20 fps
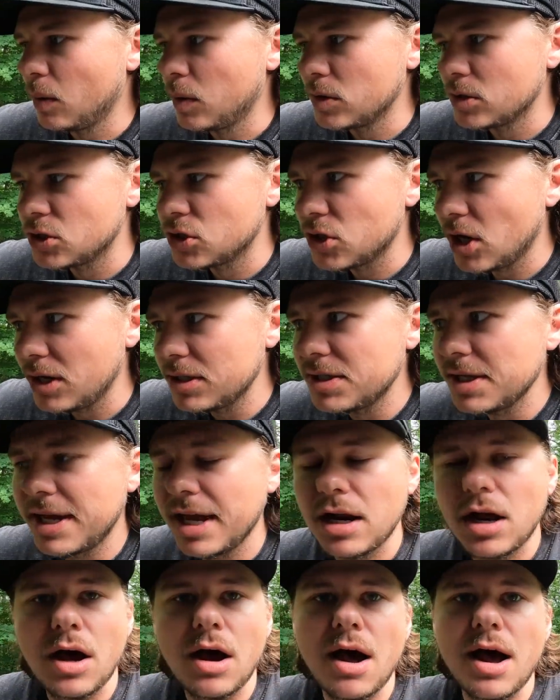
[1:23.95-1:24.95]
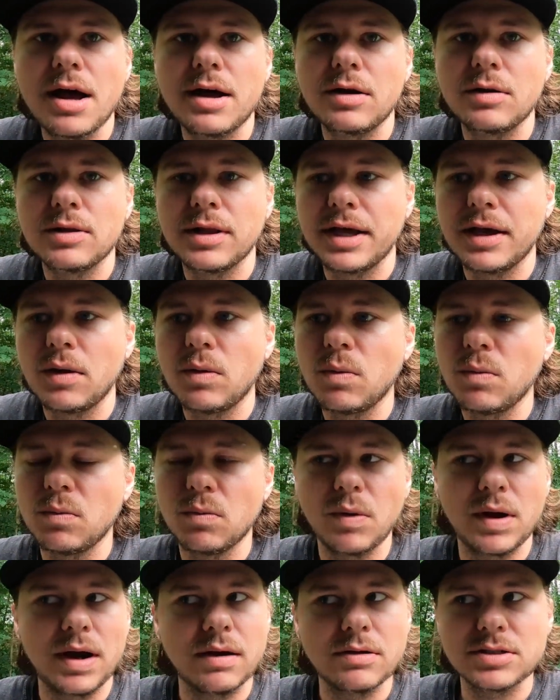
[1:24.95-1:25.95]
would start to get hot, like
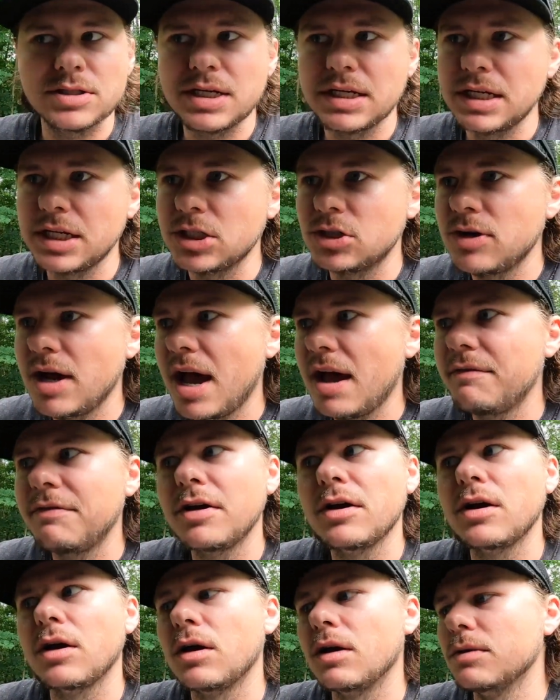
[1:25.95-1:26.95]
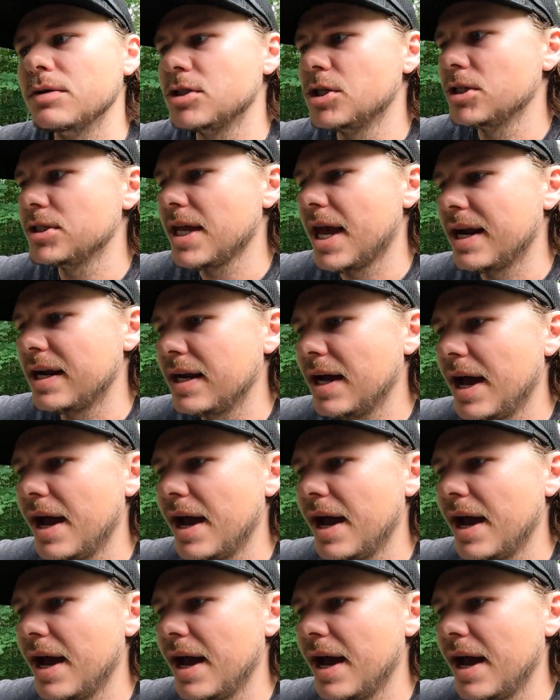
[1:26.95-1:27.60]
when I was sitting in traffic or it was just at an